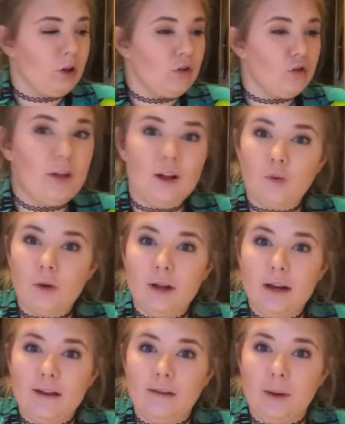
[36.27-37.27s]
So that's
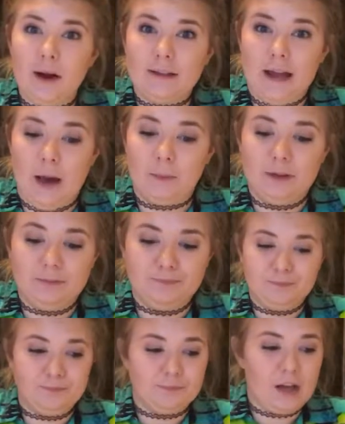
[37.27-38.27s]
what is about to happen.
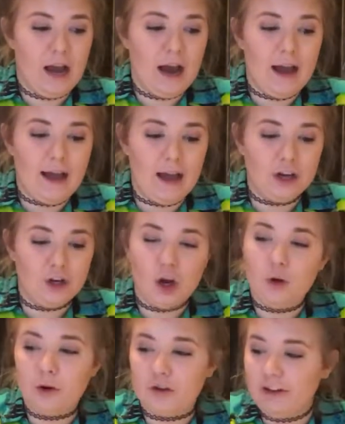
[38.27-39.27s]
I had
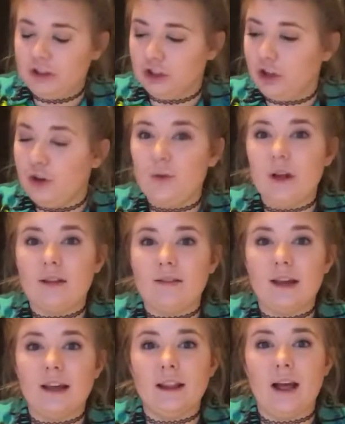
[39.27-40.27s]
no motivation to do
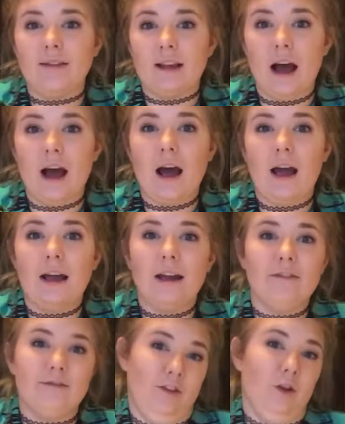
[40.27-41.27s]
this unless
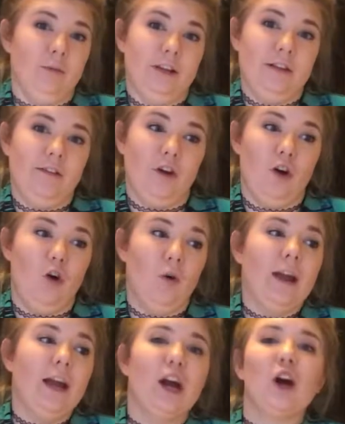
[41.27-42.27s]
I filmed it. So
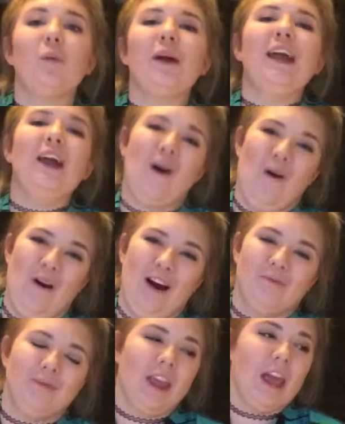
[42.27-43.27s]
here we
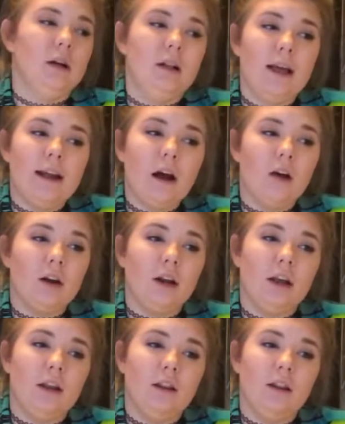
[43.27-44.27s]
are. Laid out
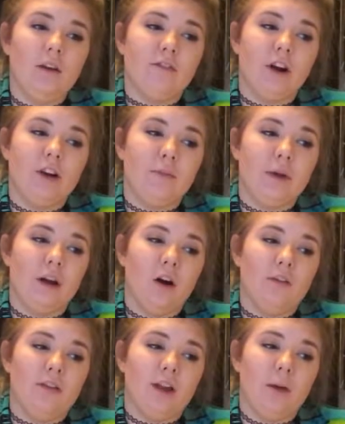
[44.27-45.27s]
in front of me
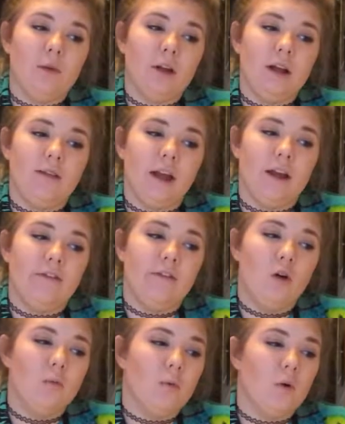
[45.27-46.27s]
on this table is a
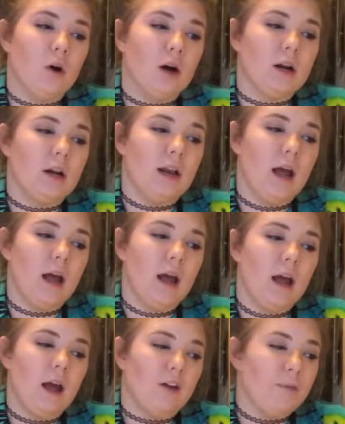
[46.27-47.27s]
foam board, an
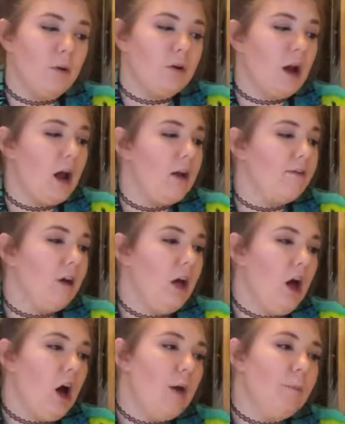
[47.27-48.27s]
expo knife,
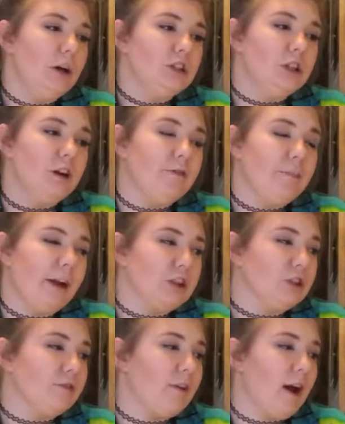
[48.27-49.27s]
a bunch of
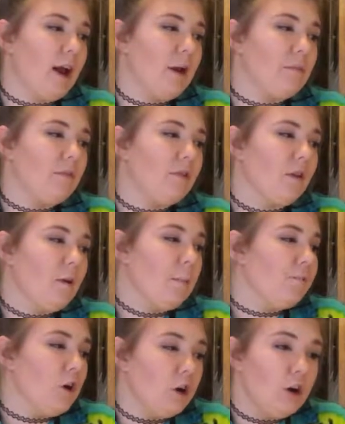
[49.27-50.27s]
picture frames,
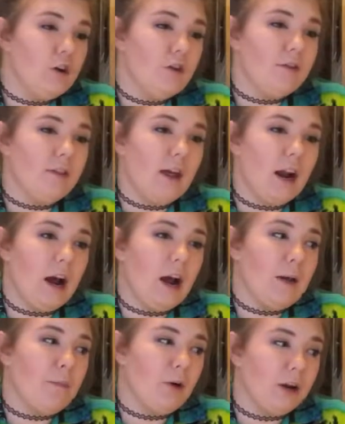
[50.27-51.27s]
photos that
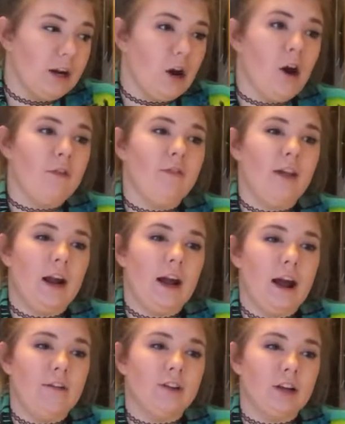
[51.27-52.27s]
I printed off that I
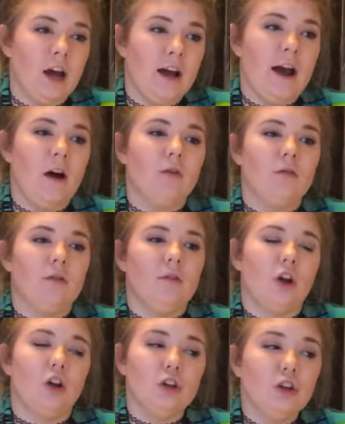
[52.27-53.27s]
have to cut out,
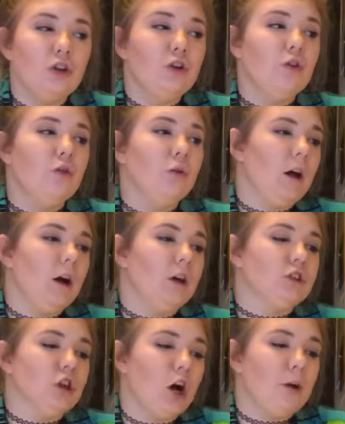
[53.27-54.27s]
glue,
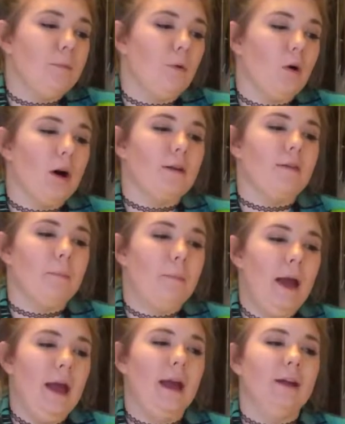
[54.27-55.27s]
a chalkboard, some
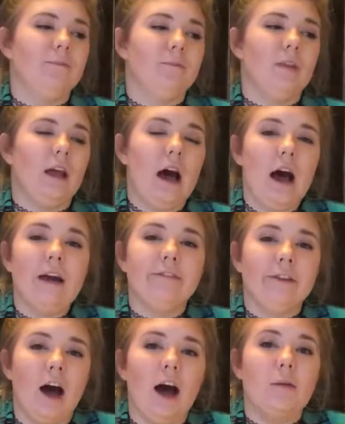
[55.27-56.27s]
paint. I
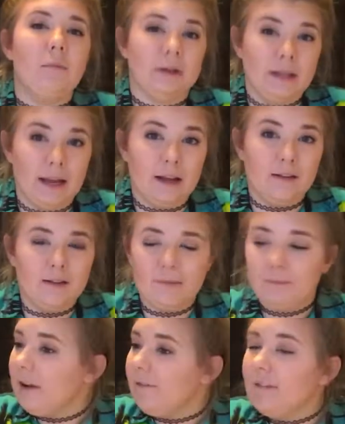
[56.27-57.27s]
have got plans.
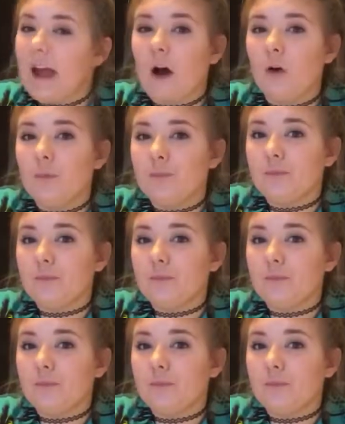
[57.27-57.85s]
Now,